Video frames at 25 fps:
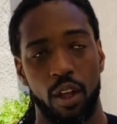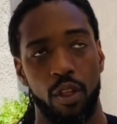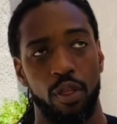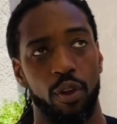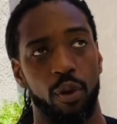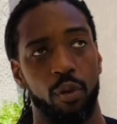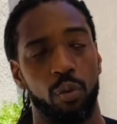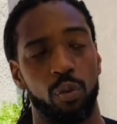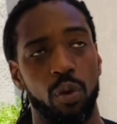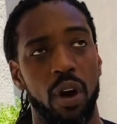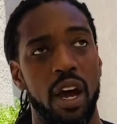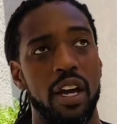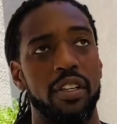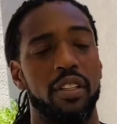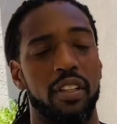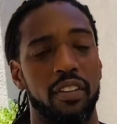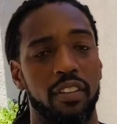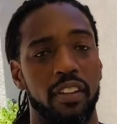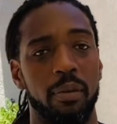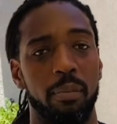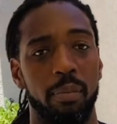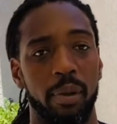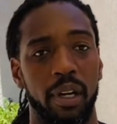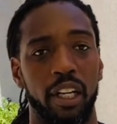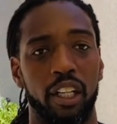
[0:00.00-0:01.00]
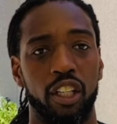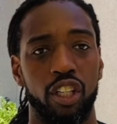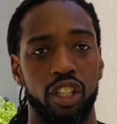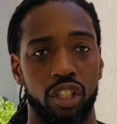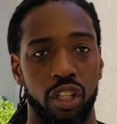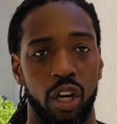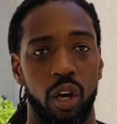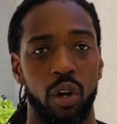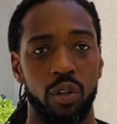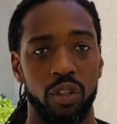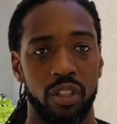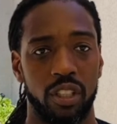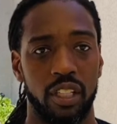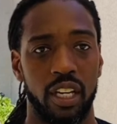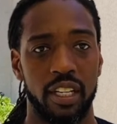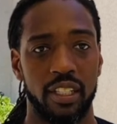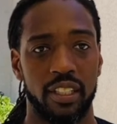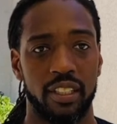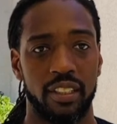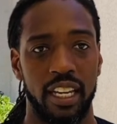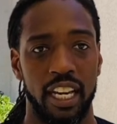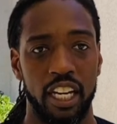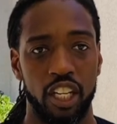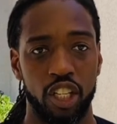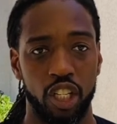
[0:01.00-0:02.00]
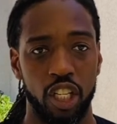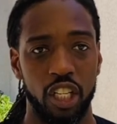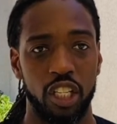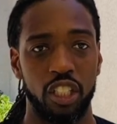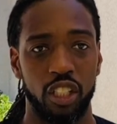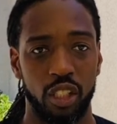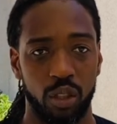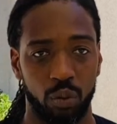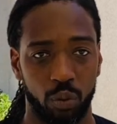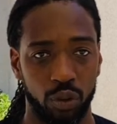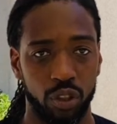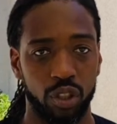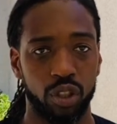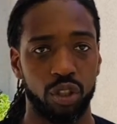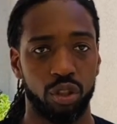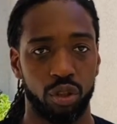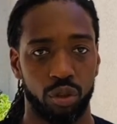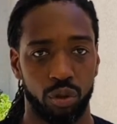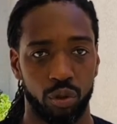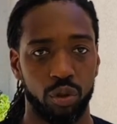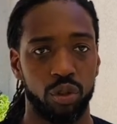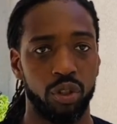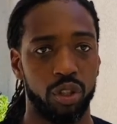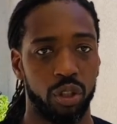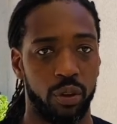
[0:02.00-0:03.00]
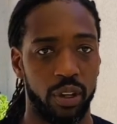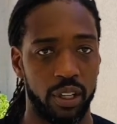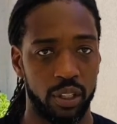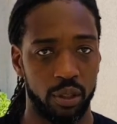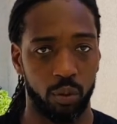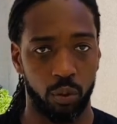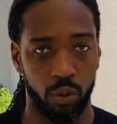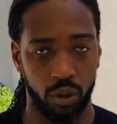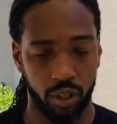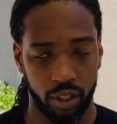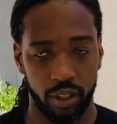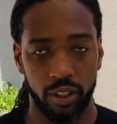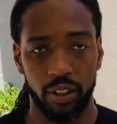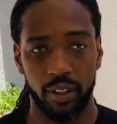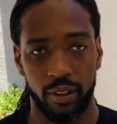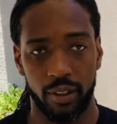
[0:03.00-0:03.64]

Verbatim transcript: the rest of the book shows us that Jesus was true to his word